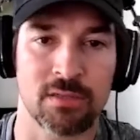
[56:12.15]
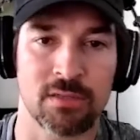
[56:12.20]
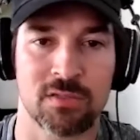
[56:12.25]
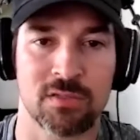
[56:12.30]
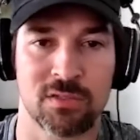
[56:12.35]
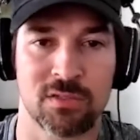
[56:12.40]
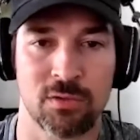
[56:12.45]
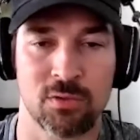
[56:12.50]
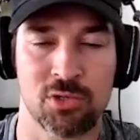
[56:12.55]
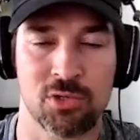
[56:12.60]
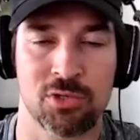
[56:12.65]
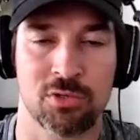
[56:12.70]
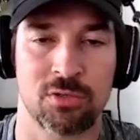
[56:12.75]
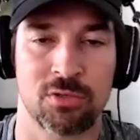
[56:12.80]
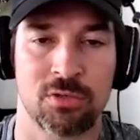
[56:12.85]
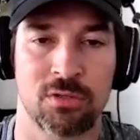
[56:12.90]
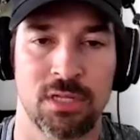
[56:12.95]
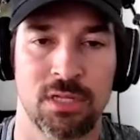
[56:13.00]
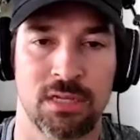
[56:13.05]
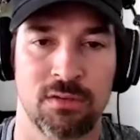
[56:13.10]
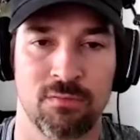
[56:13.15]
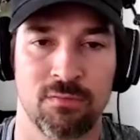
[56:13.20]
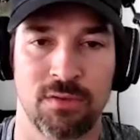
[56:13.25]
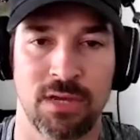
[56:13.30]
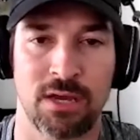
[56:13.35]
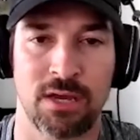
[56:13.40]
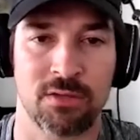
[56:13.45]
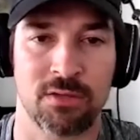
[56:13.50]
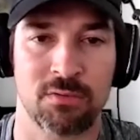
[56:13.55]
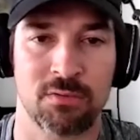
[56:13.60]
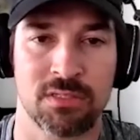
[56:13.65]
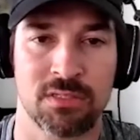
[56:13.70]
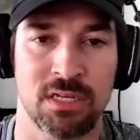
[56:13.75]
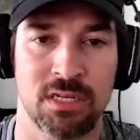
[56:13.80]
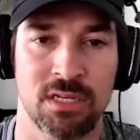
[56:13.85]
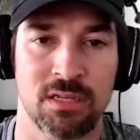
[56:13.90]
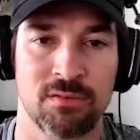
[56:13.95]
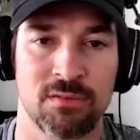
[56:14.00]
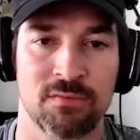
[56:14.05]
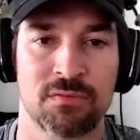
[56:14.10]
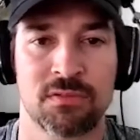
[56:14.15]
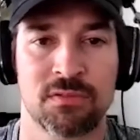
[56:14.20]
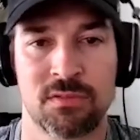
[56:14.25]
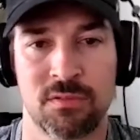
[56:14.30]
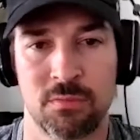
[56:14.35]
social, and value incentives